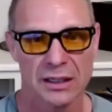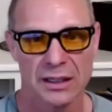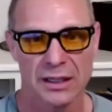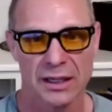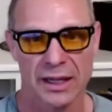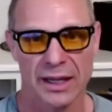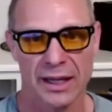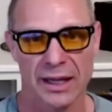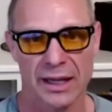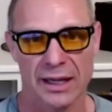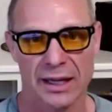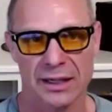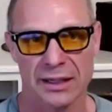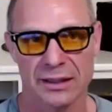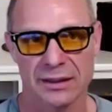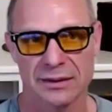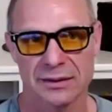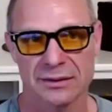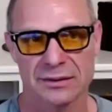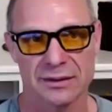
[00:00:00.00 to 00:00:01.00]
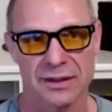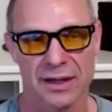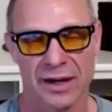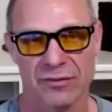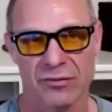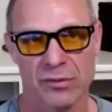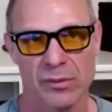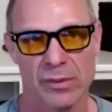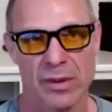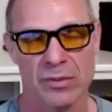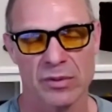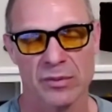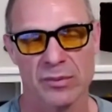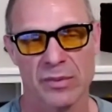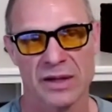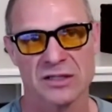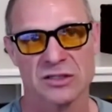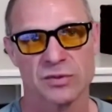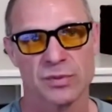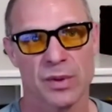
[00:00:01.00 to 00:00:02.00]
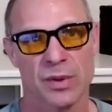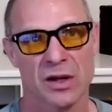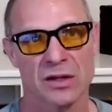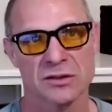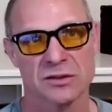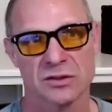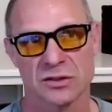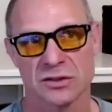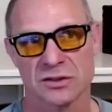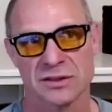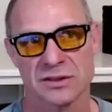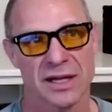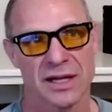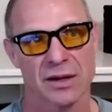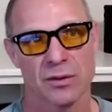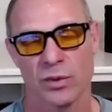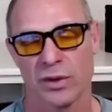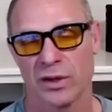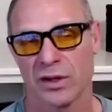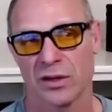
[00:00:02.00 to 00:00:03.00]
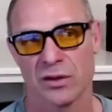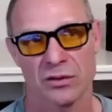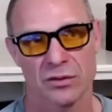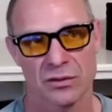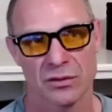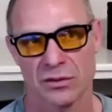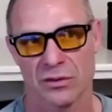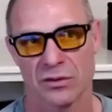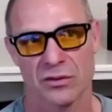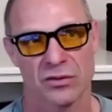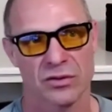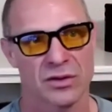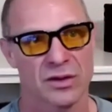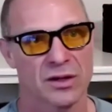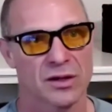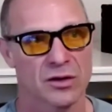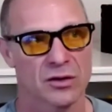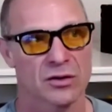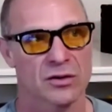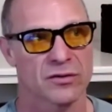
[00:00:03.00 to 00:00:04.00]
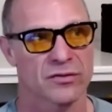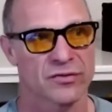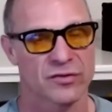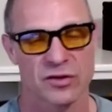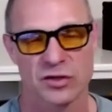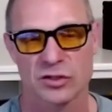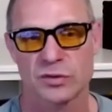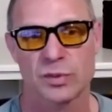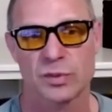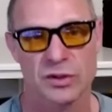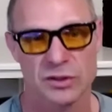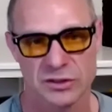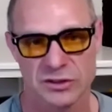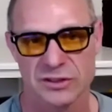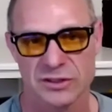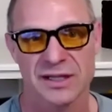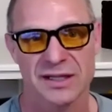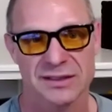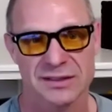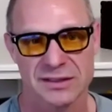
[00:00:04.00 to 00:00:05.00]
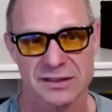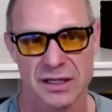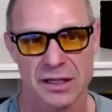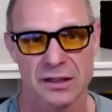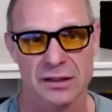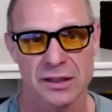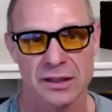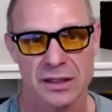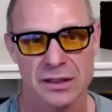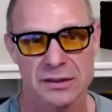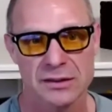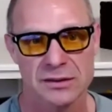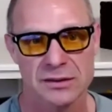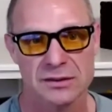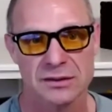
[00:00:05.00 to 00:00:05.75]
And I remember my sponsor saying, "What do you you think you're the first person that's done this?"